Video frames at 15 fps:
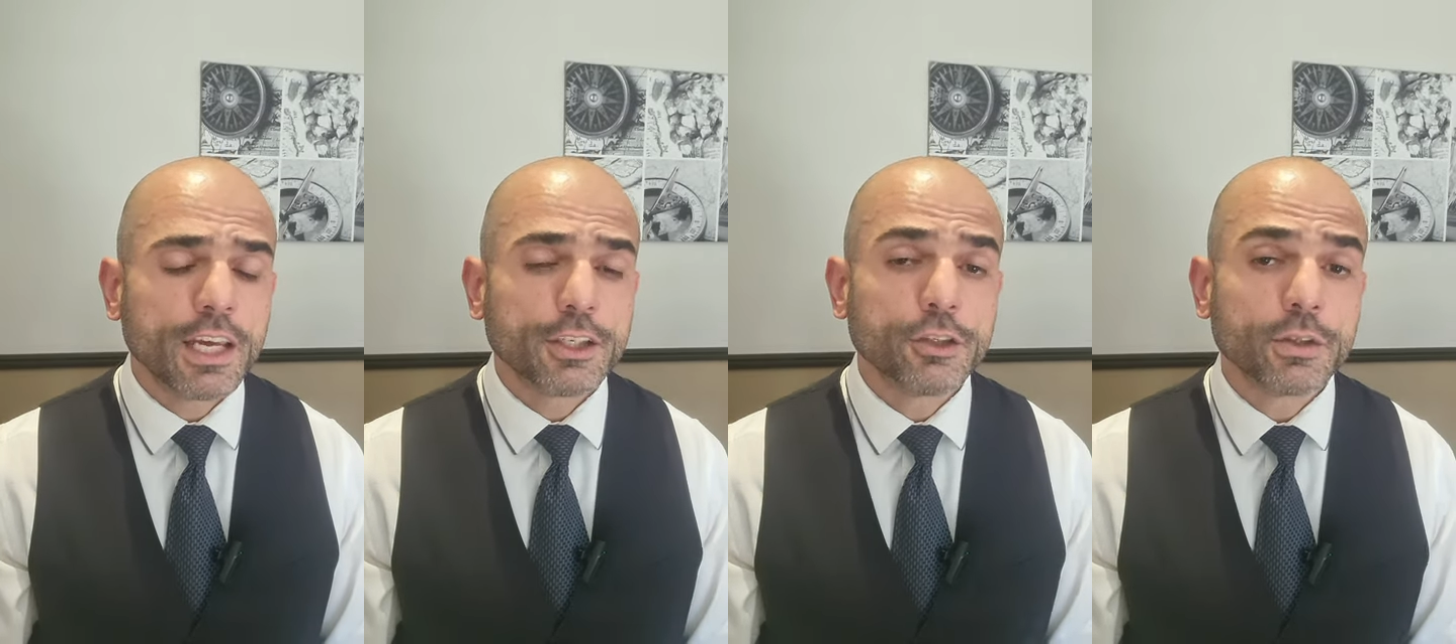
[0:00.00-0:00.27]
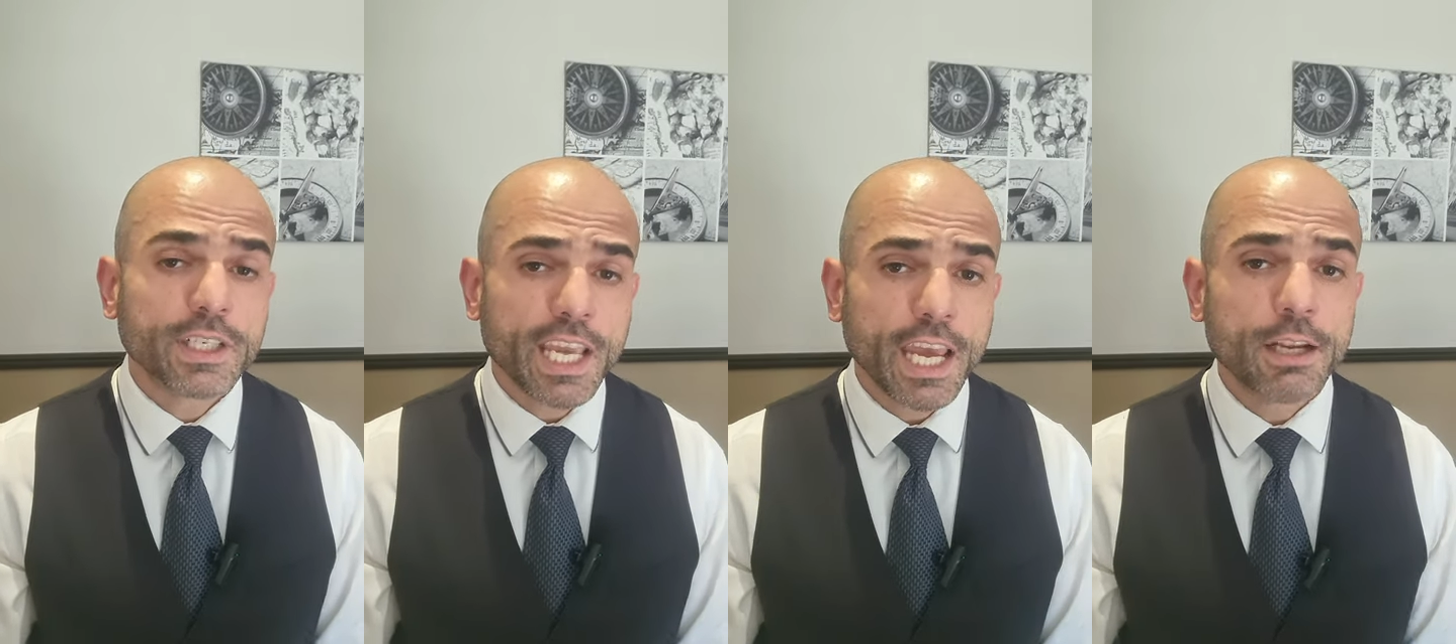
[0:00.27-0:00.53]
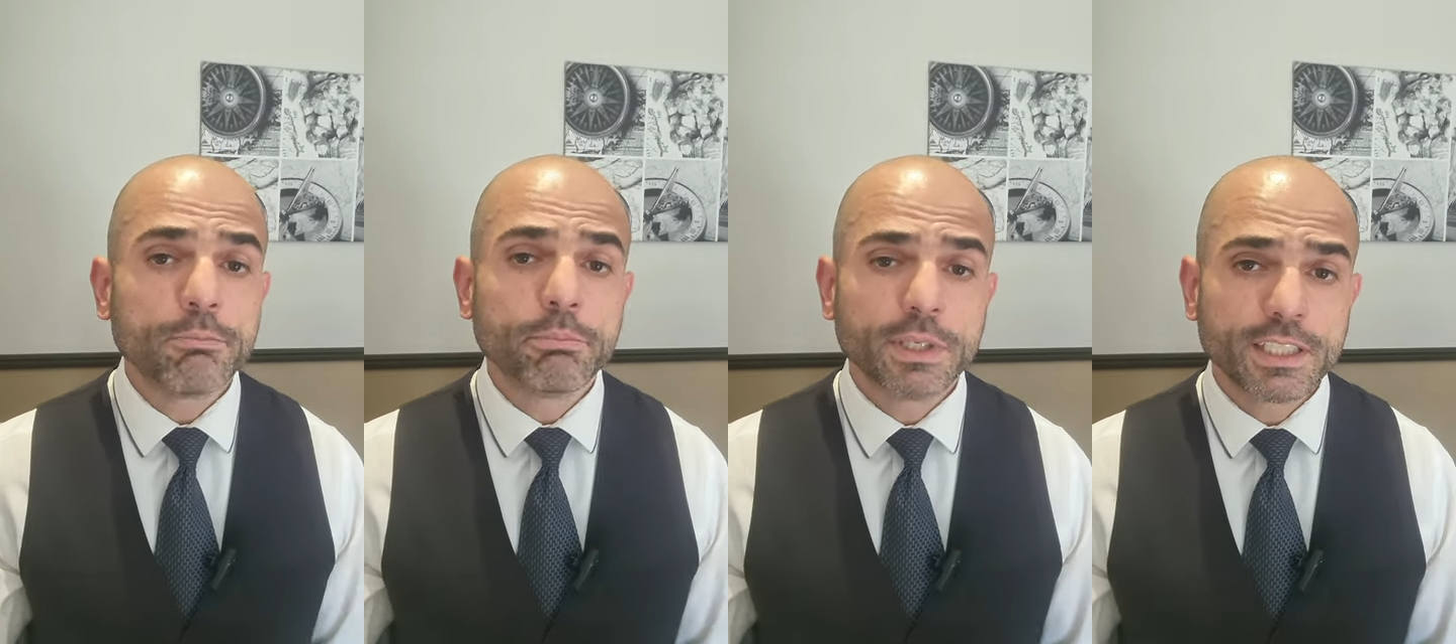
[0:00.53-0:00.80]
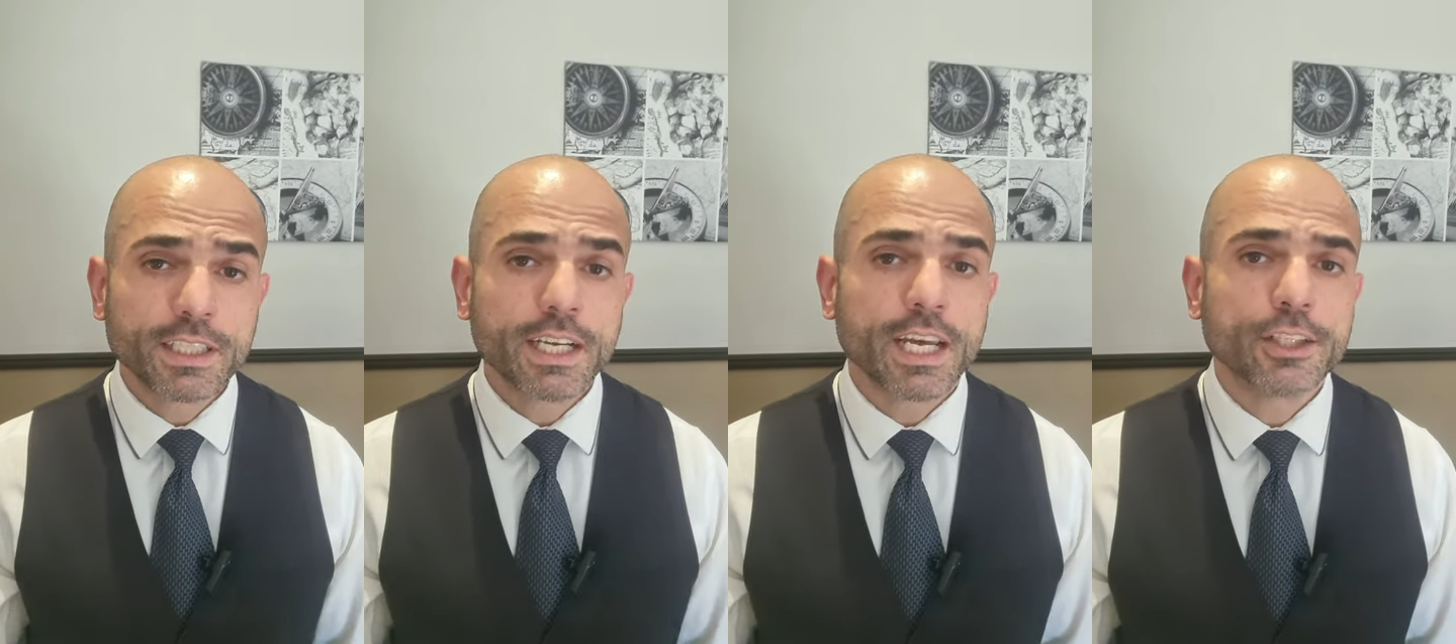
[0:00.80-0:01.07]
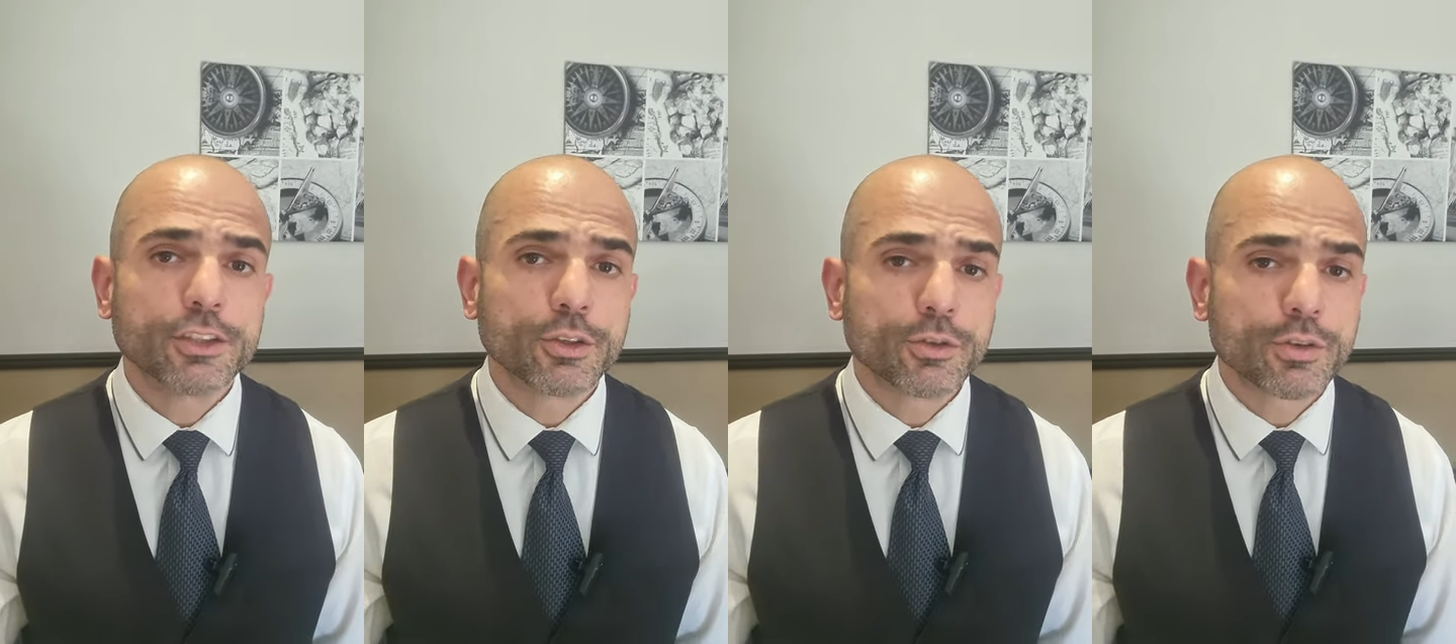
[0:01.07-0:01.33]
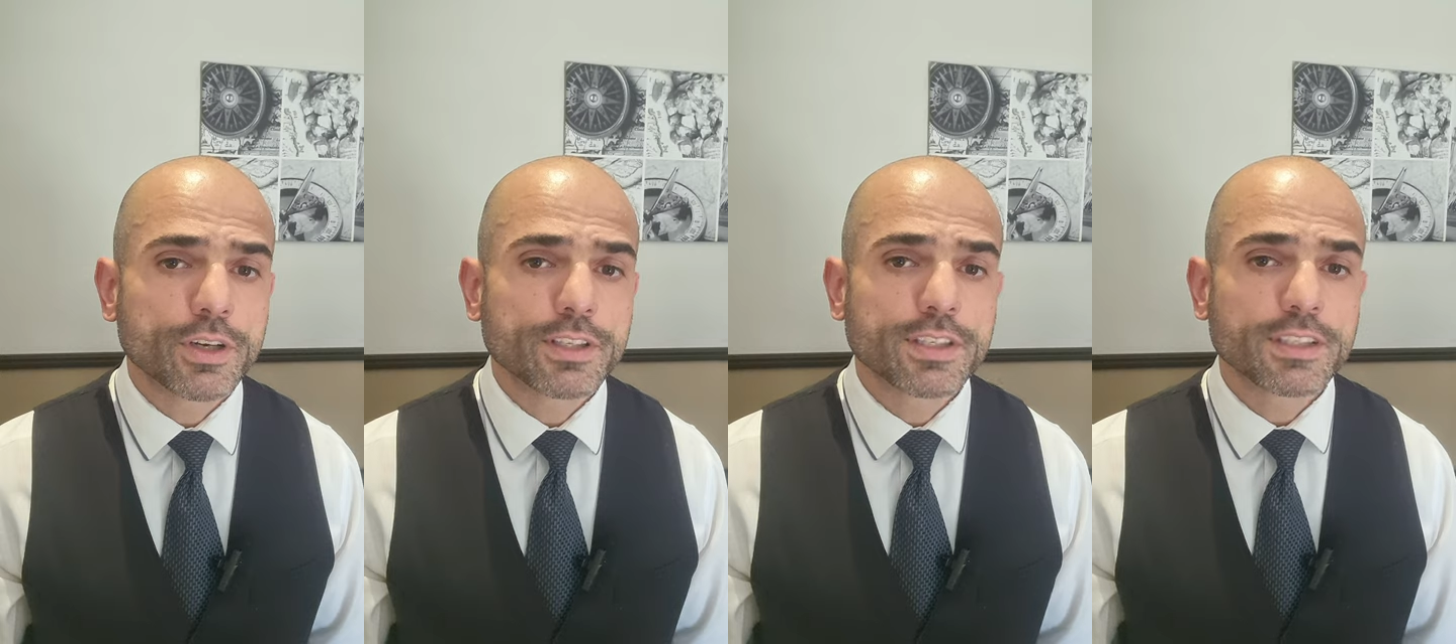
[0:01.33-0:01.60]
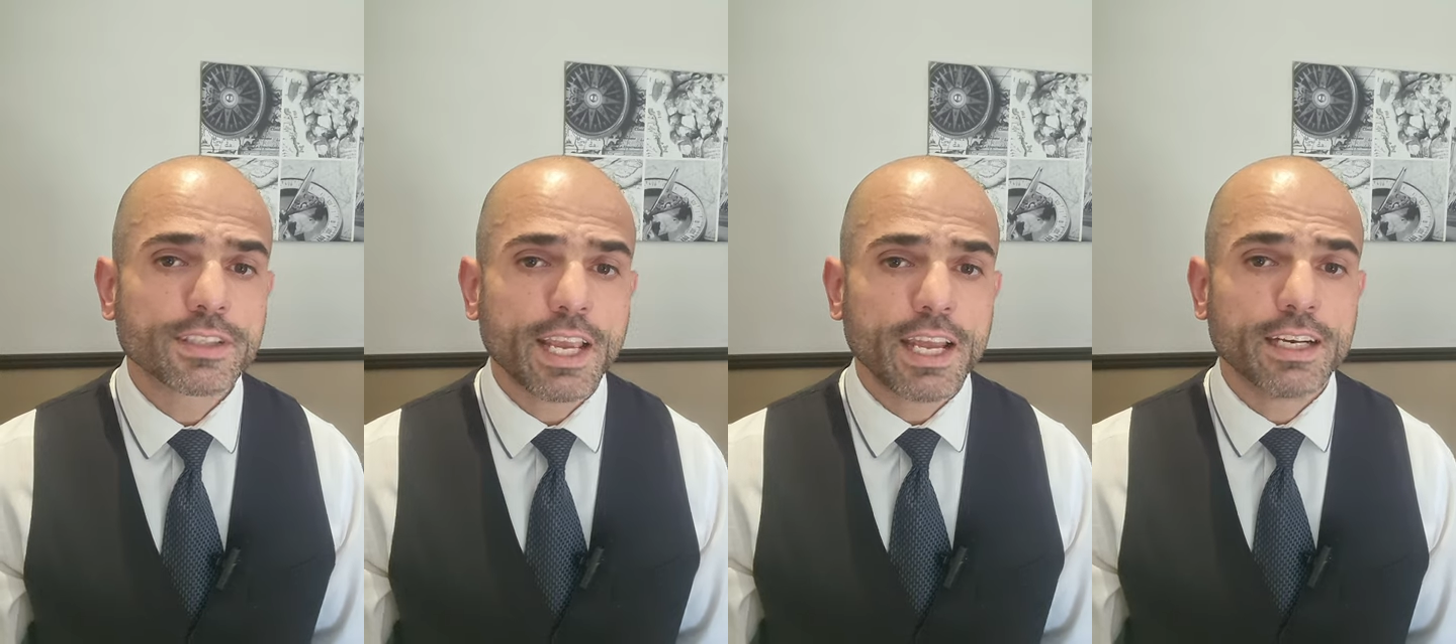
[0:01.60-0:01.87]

you can mitigate your risks,